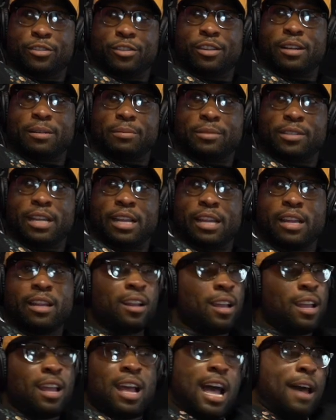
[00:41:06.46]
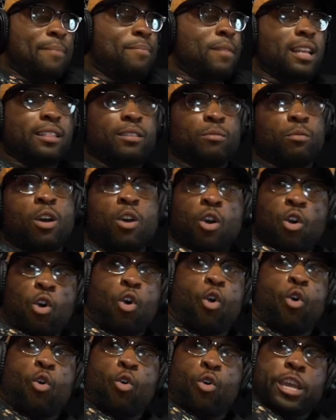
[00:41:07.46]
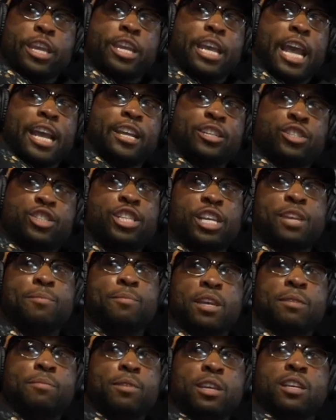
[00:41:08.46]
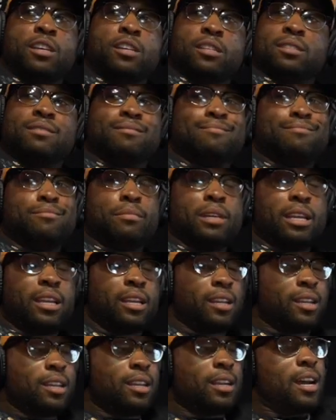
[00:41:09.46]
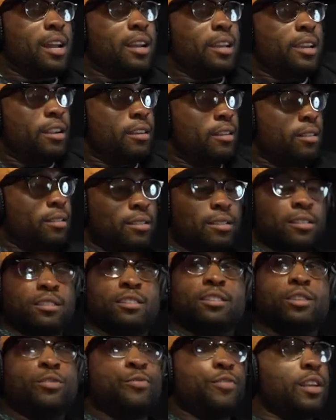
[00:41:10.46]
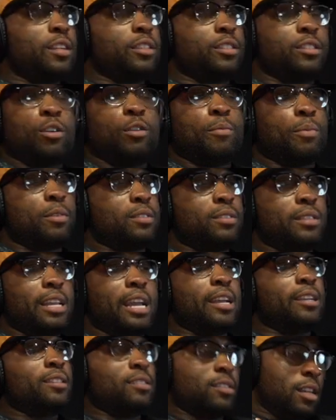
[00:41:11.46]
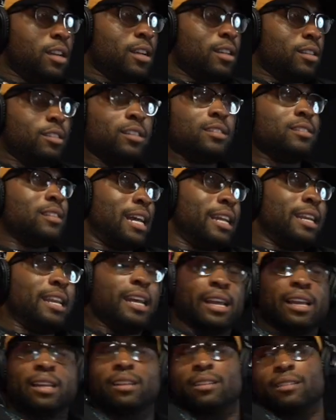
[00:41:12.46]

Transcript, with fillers: see what I'm saying? Yeah. I'm not the one, oh, he can't see me because ah, man, you get out of here. You finna show up on stage looking just like that.